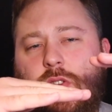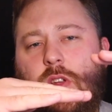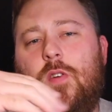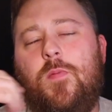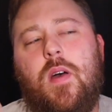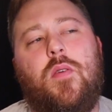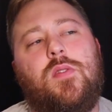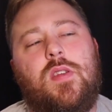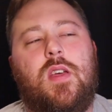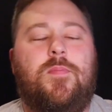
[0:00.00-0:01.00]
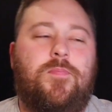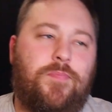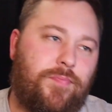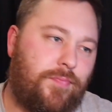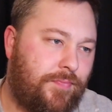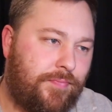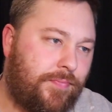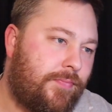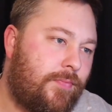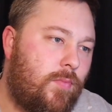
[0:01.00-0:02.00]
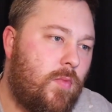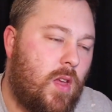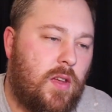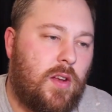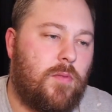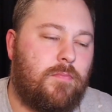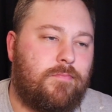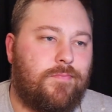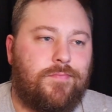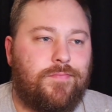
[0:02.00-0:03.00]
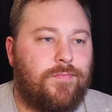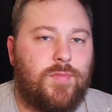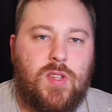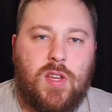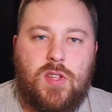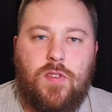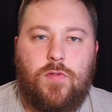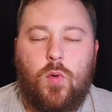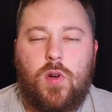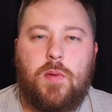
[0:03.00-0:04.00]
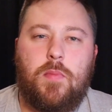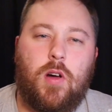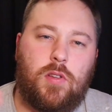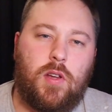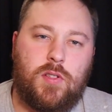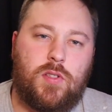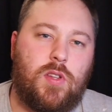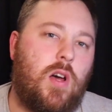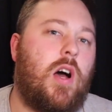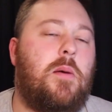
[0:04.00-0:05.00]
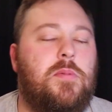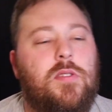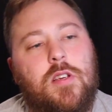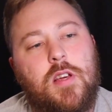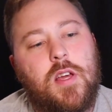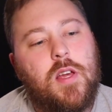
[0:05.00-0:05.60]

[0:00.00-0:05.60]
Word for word: So I would say, you know, sixty forty maltiness to hops.